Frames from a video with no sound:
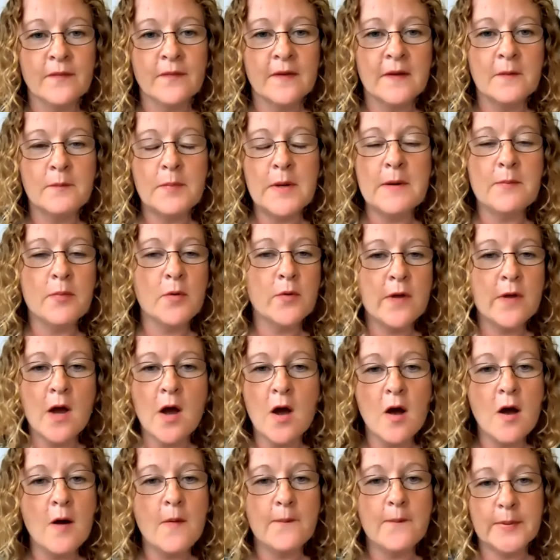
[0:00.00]
The people that
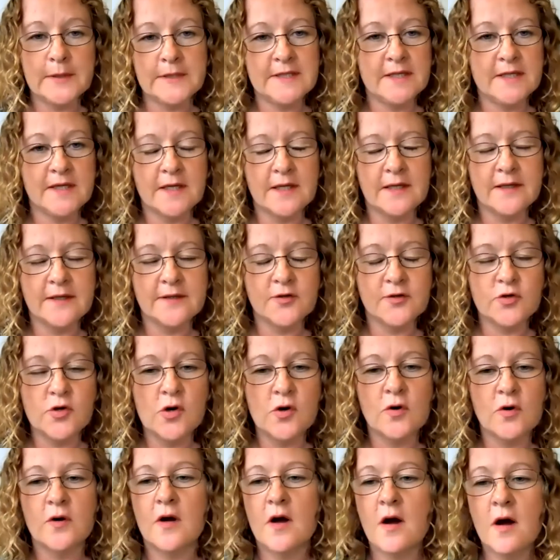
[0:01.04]
aren't particularly
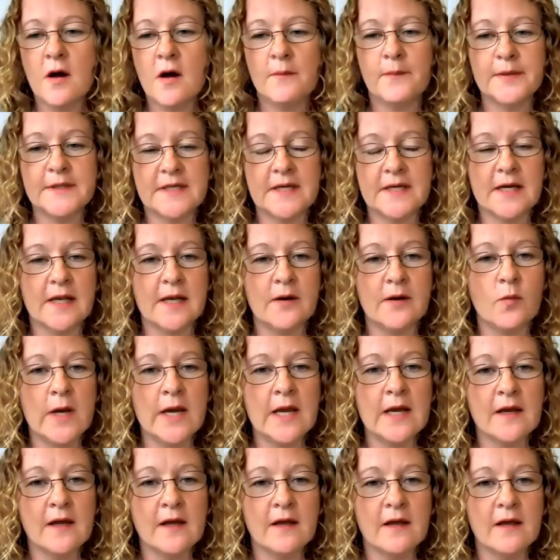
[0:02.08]
strong, aren't particularly
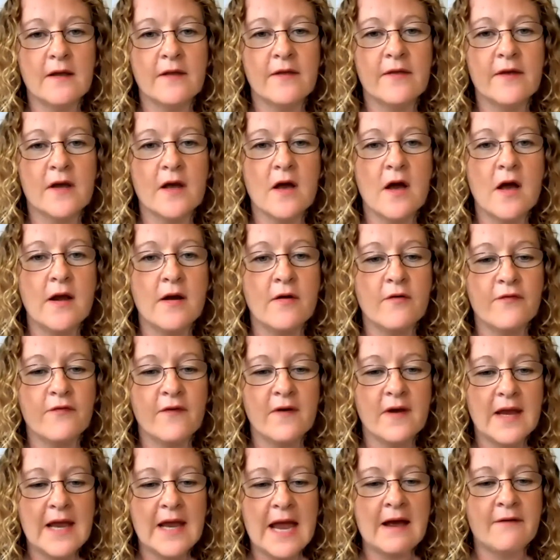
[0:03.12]
weak, the kind of
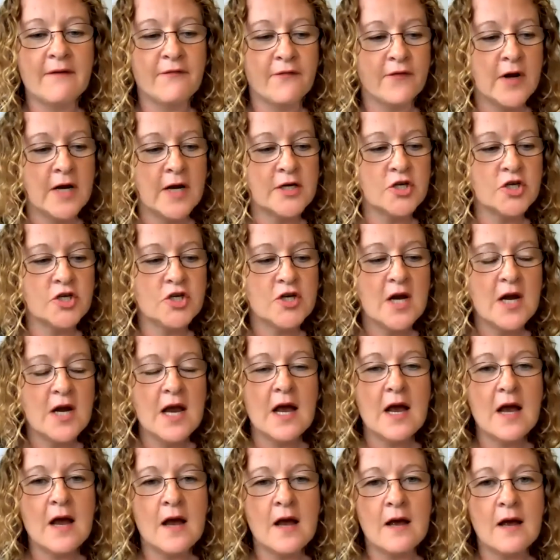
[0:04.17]
average.
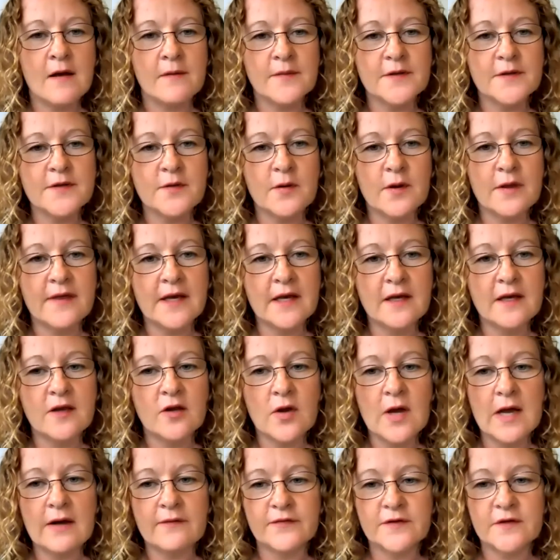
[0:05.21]
So I think
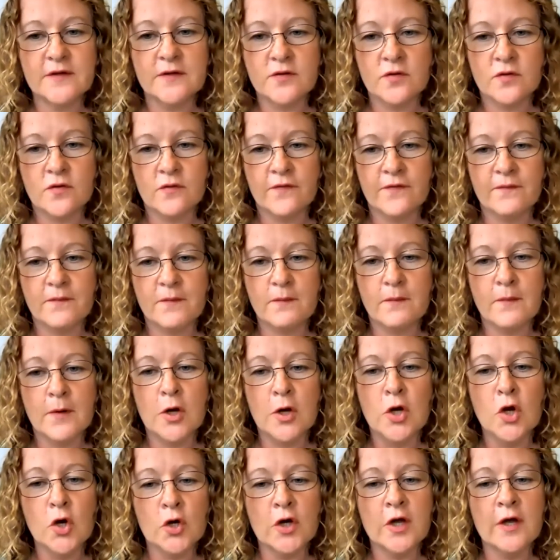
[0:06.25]
you have to sort of
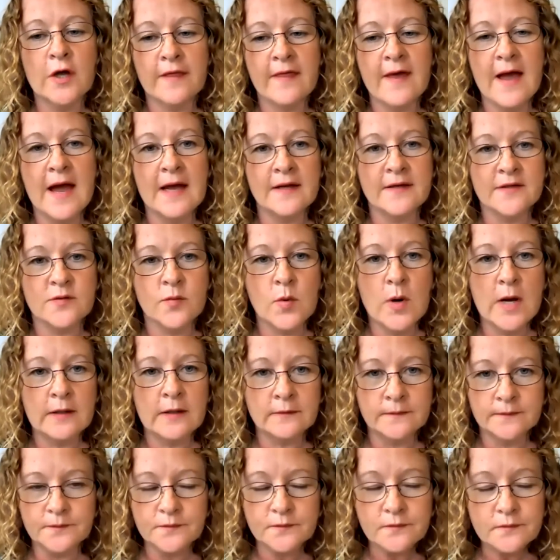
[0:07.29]
look at that as
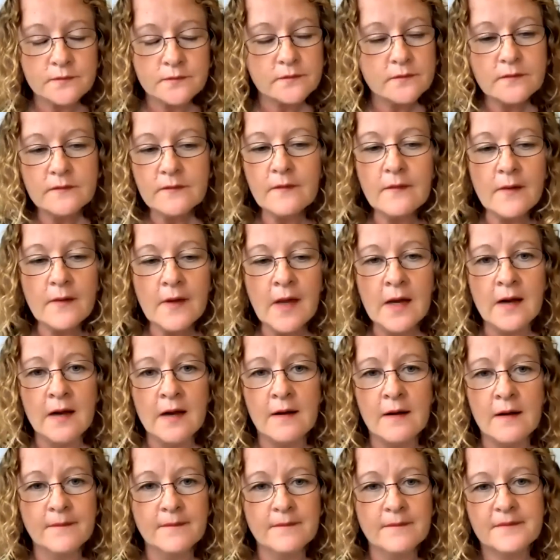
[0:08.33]
well.
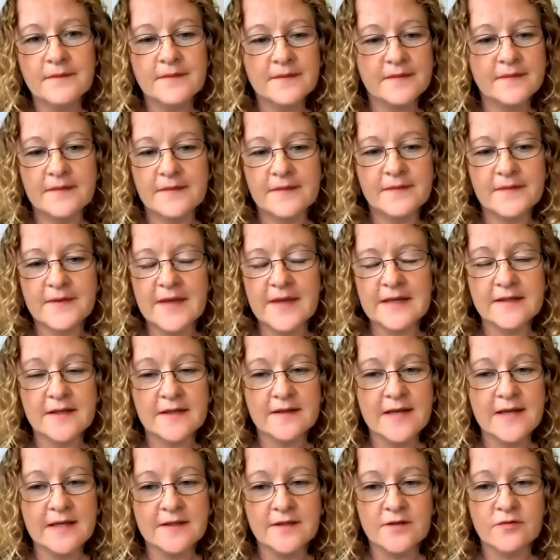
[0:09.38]

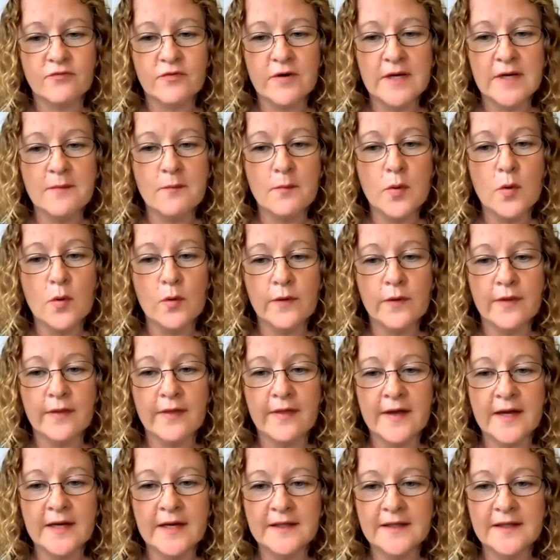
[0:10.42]
That's a really important
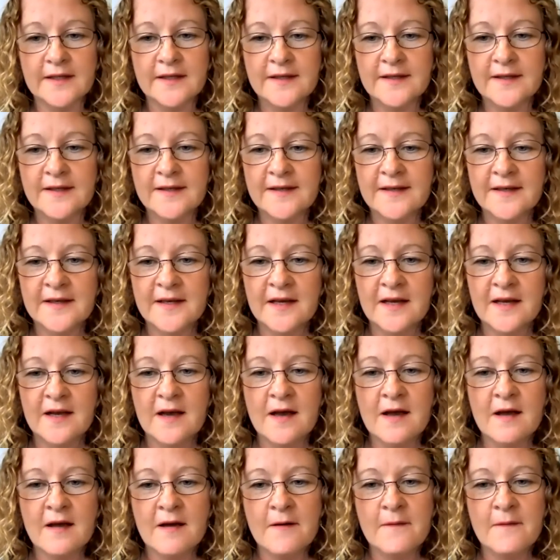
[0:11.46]
thing.
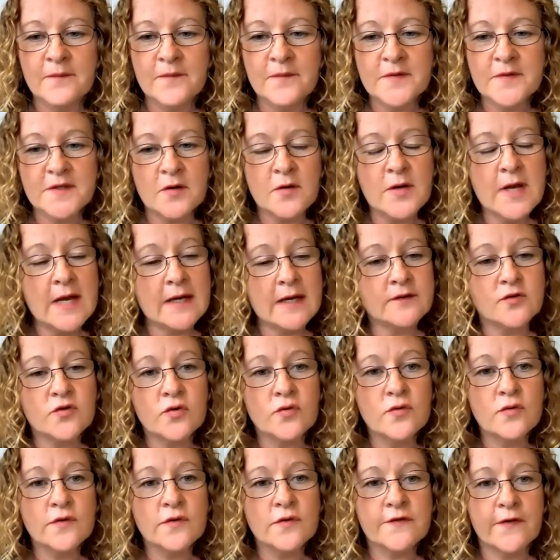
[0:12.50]
So yeah,
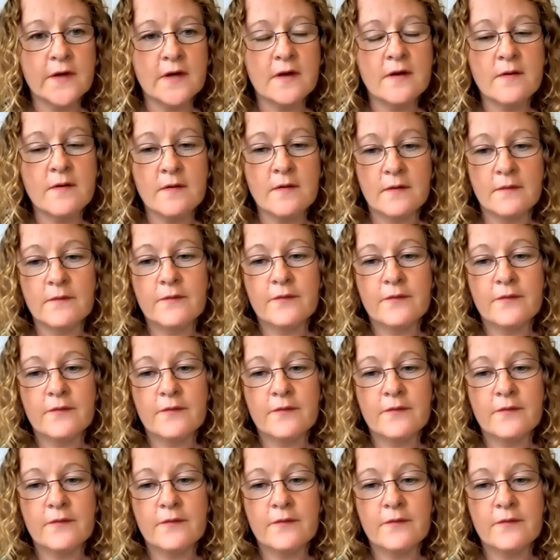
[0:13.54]
tools for